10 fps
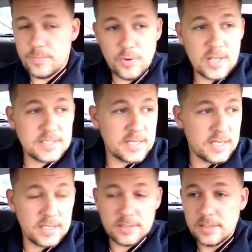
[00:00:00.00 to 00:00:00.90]

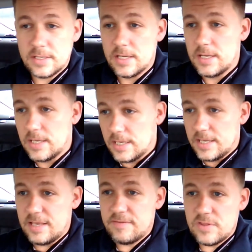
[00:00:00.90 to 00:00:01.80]
president,
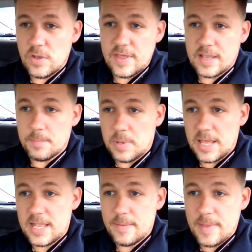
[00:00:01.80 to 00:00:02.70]
even though they
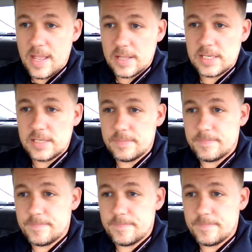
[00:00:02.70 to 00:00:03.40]
complain about it,